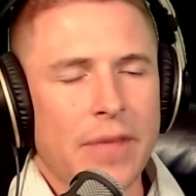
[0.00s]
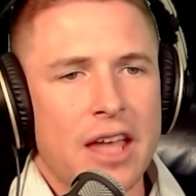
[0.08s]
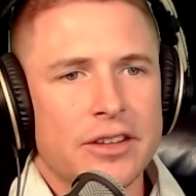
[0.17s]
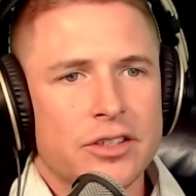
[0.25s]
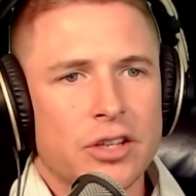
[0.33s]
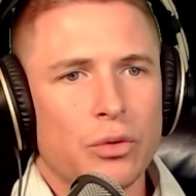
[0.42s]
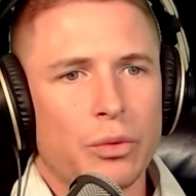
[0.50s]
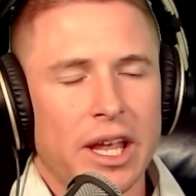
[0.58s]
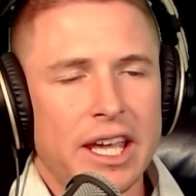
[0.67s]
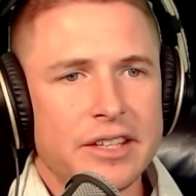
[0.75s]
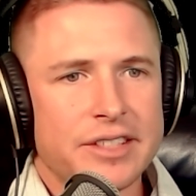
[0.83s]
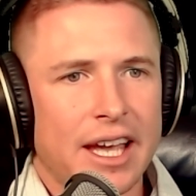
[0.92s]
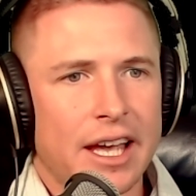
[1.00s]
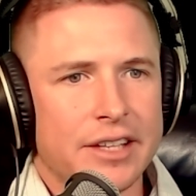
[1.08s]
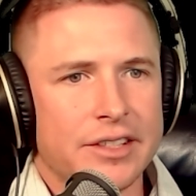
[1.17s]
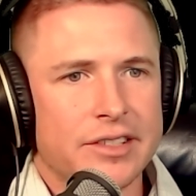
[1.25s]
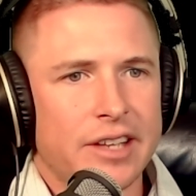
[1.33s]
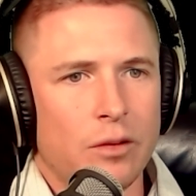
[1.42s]
Therese
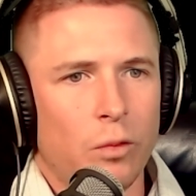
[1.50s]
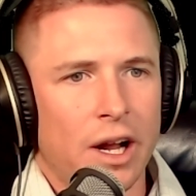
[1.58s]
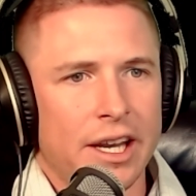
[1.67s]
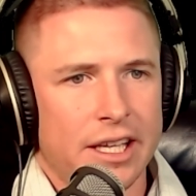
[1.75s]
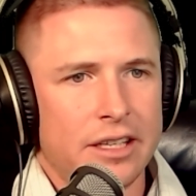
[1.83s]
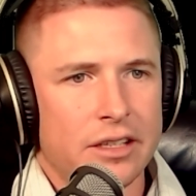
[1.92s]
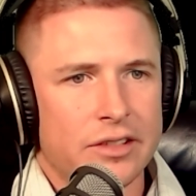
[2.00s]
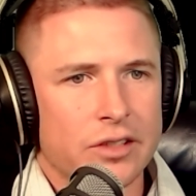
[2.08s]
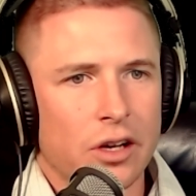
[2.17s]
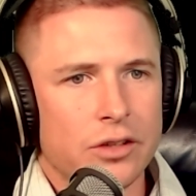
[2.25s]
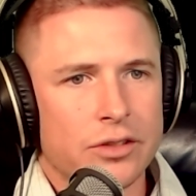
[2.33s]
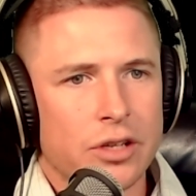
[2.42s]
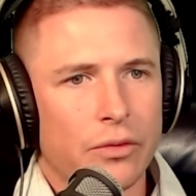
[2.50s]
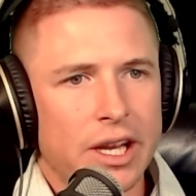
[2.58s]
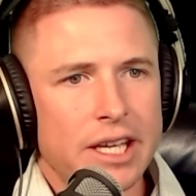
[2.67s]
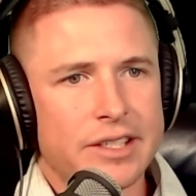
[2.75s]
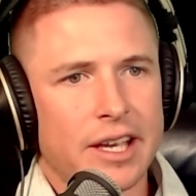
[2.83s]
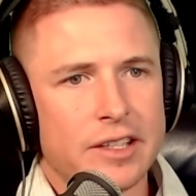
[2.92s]
has sent one in. So
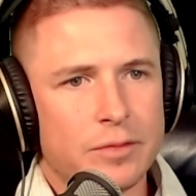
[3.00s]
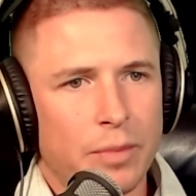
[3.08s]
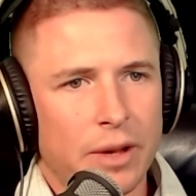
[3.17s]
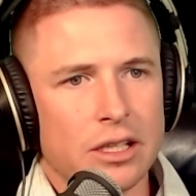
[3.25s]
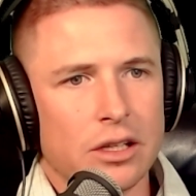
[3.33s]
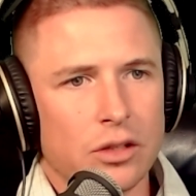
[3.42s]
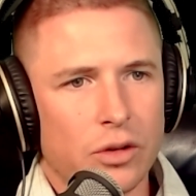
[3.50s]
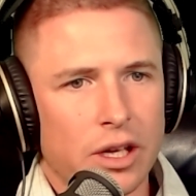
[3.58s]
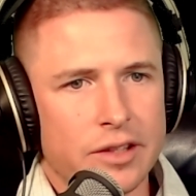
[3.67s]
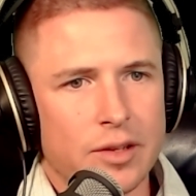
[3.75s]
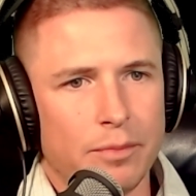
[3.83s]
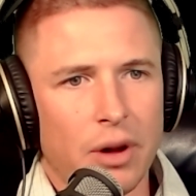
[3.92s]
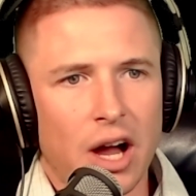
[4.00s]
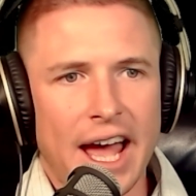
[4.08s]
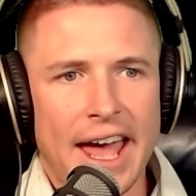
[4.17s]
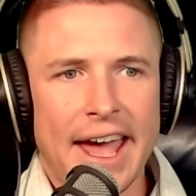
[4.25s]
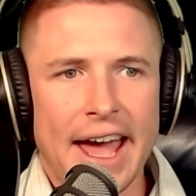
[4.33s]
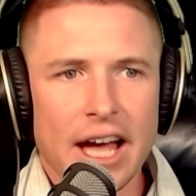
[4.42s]
Therese has been looking to buy a
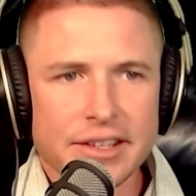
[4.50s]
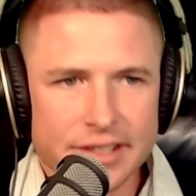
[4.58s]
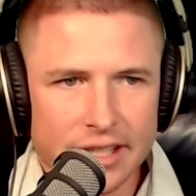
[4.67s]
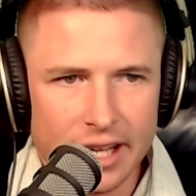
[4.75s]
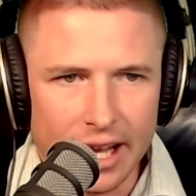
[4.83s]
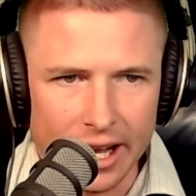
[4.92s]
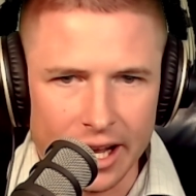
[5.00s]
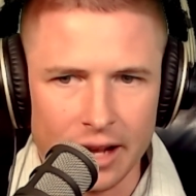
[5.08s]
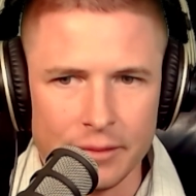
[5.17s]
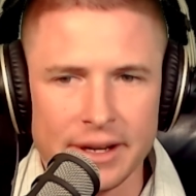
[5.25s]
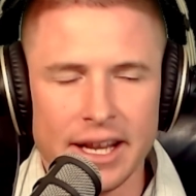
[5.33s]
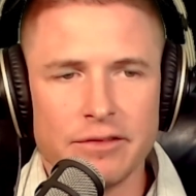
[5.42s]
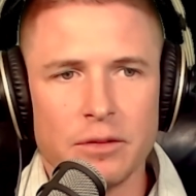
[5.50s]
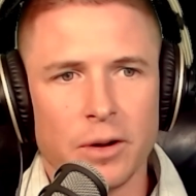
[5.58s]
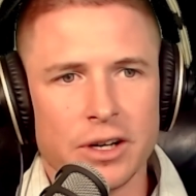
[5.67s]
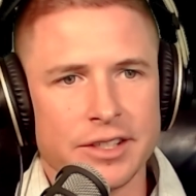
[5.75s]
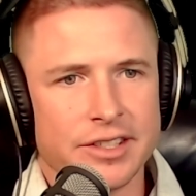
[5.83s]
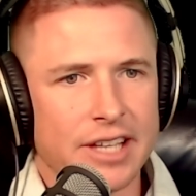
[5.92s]
house and
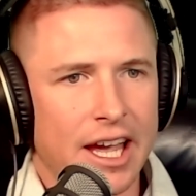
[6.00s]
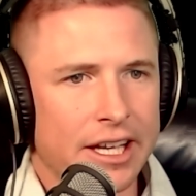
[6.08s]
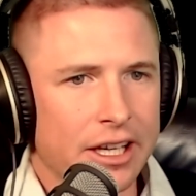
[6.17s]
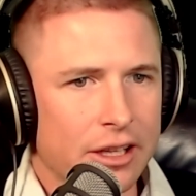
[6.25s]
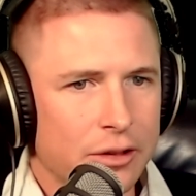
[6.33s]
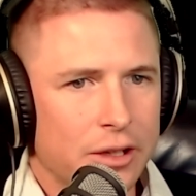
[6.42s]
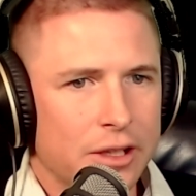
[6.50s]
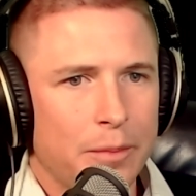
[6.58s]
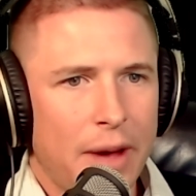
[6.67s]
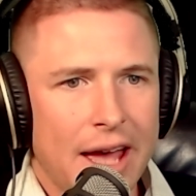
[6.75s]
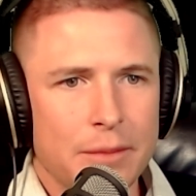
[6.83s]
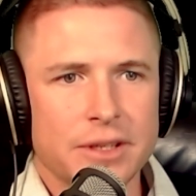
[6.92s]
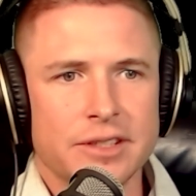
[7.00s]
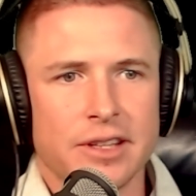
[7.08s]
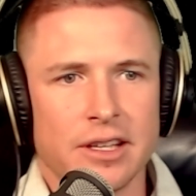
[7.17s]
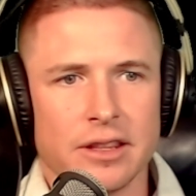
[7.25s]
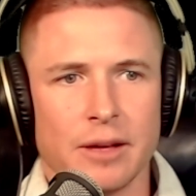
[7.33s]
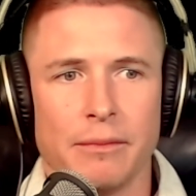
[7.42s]
everybody's saying, including the papers,
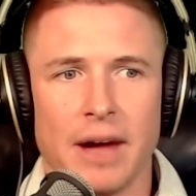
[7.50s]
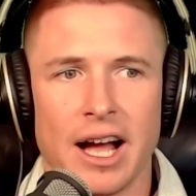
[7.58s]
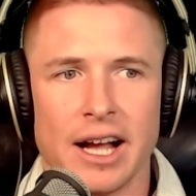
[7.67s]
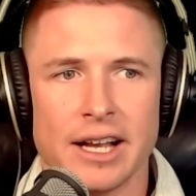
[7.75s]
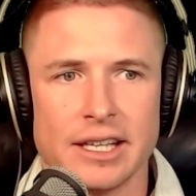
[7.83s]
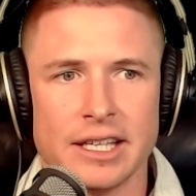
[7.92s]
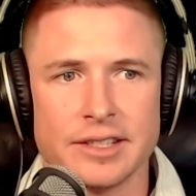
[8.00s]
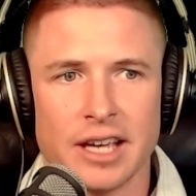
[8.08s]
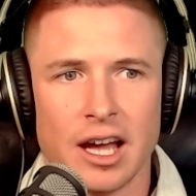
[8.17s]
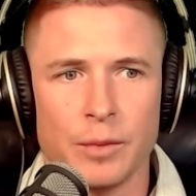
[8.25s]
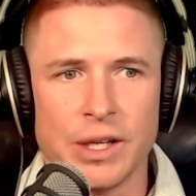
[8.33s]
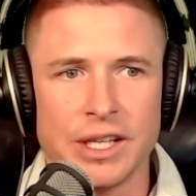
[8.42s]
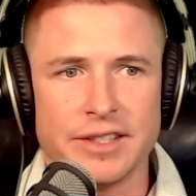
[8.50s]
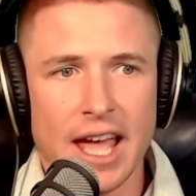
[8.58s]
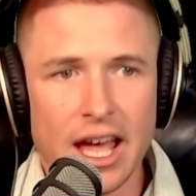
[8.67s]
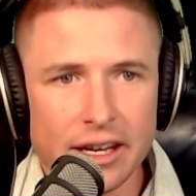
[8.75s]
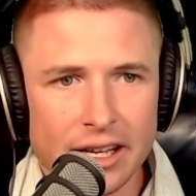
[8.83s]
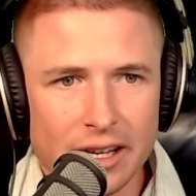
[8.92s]
that the market is coming
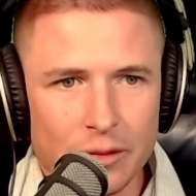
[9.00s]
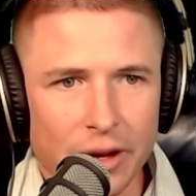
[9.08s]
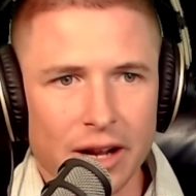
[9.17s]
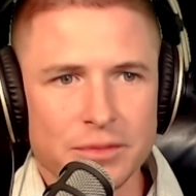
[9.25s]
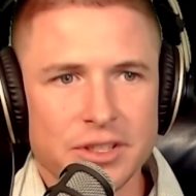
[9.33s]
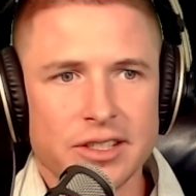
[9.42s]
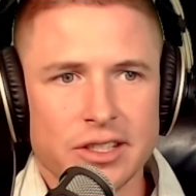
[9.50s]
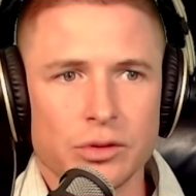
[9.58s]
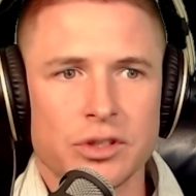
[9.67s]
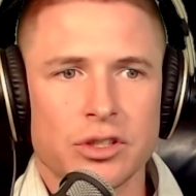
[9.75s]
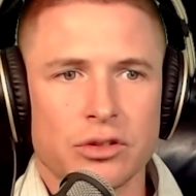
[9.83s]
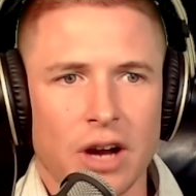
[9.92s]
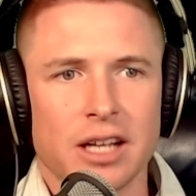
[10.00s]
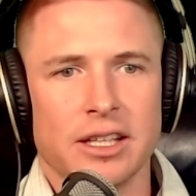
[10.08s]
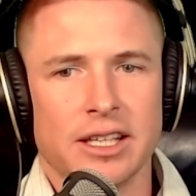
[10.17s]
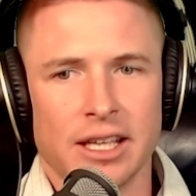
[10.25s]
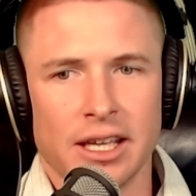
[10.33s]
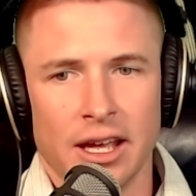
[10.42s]
down, but I'm still
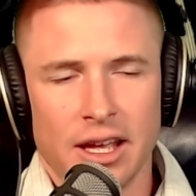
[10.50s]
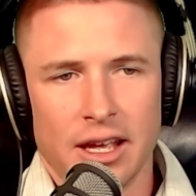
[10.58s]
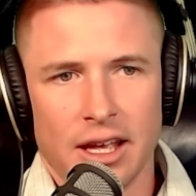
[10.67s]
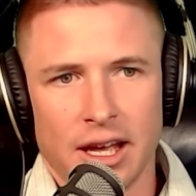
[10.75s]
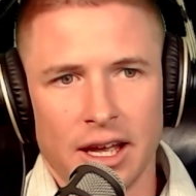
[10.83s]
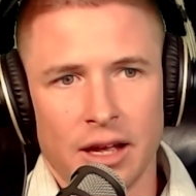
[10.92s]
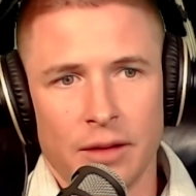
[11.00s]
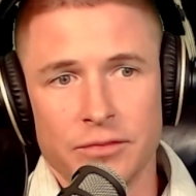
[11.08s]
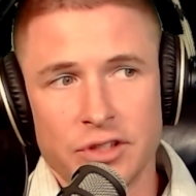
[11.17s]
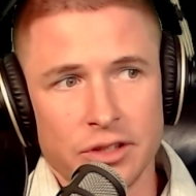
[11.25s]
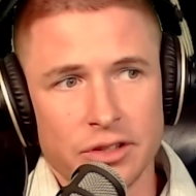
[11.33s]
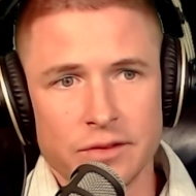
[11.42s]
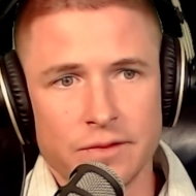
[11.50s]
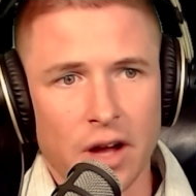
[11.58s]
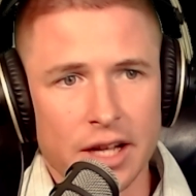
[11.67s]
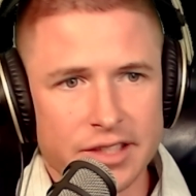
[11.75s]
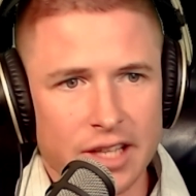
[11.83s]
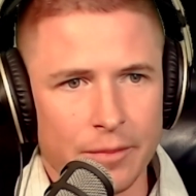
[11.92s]
struggling to
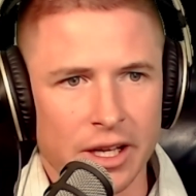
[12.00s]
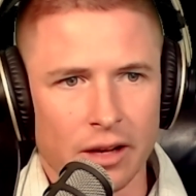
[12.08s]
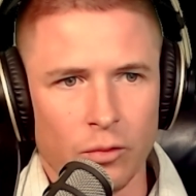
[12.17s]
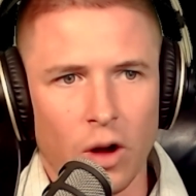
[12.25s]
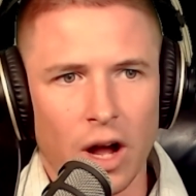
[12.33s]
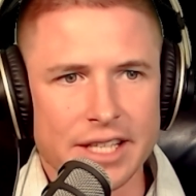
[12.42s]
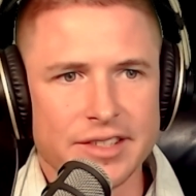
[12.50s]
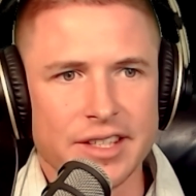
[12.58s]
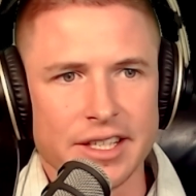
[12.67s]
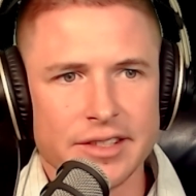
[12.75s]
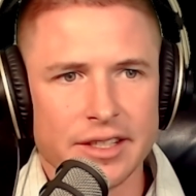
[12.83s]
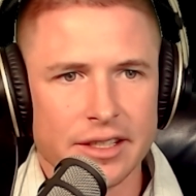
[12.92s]
find something. Why is this?